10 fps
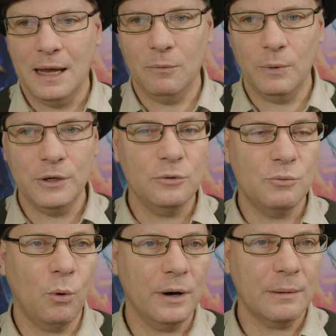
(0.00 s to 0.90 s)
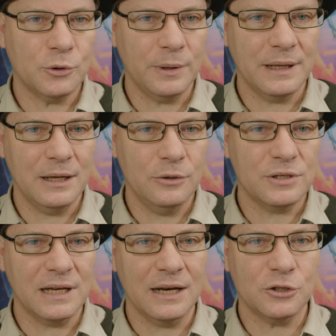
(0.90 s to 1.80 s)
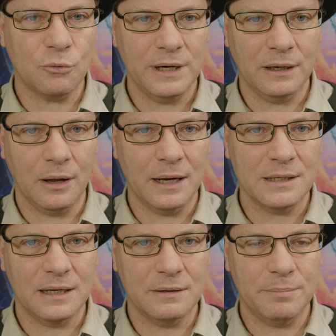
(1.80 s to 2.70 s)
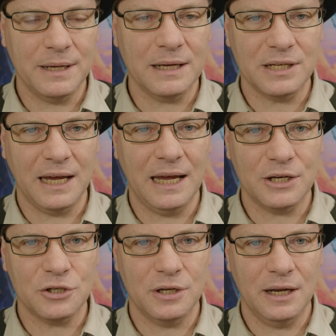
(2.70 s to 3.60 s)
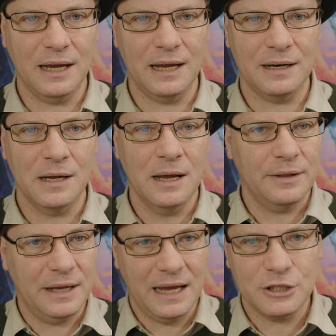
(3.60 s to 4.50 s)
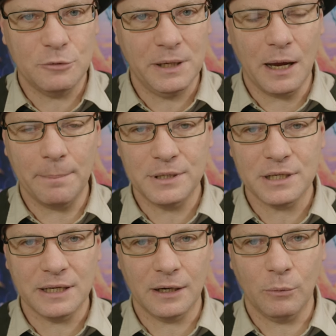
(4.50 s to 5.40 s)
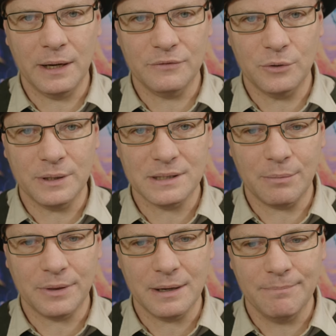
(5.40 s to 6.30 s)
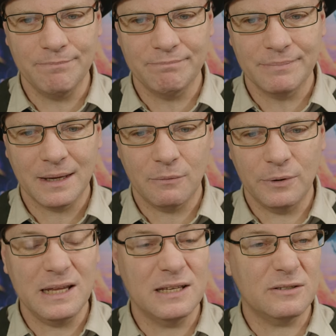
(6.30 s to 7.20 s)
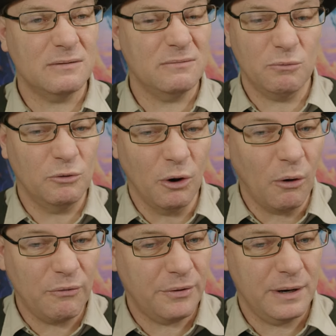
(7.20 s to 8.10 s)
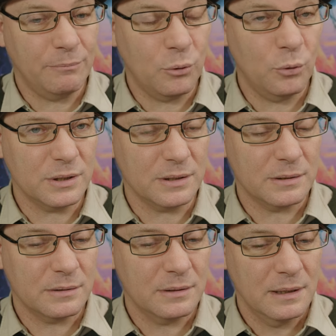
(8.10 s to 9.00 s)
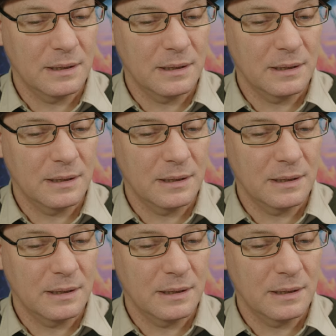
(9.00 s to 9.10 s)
And when you wind up doing that, you start to realize that being attached and there has to be a particular way of doing something really is not very important.